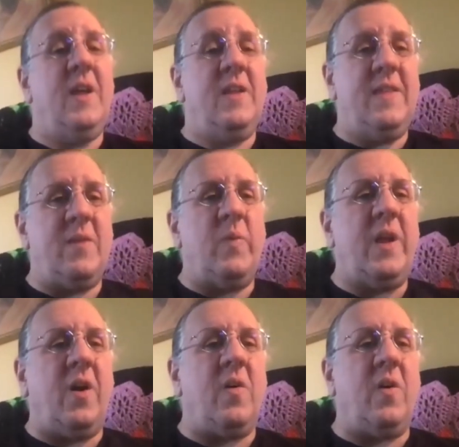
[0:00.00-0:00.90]
that we
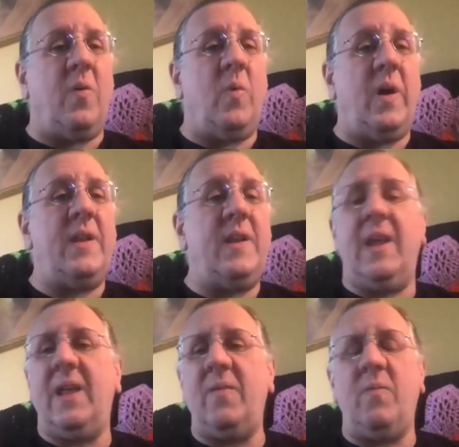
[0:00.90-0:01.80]
are all one,
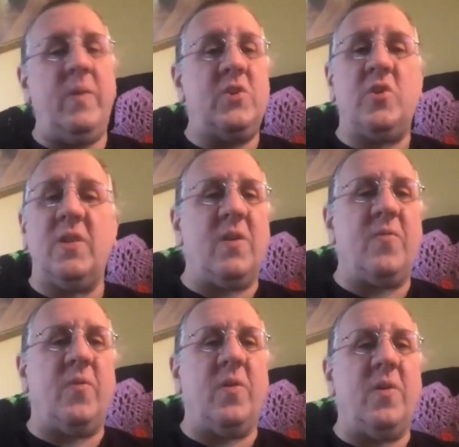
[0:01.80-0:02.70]
and we should
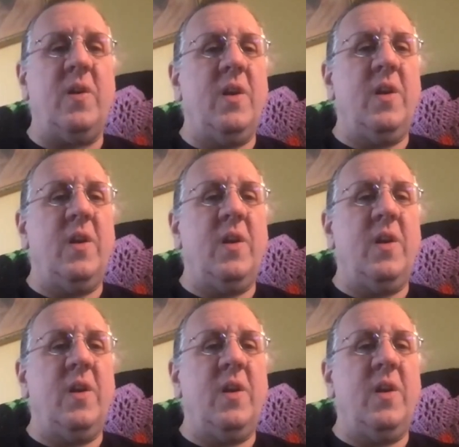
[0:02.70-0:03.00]
therefore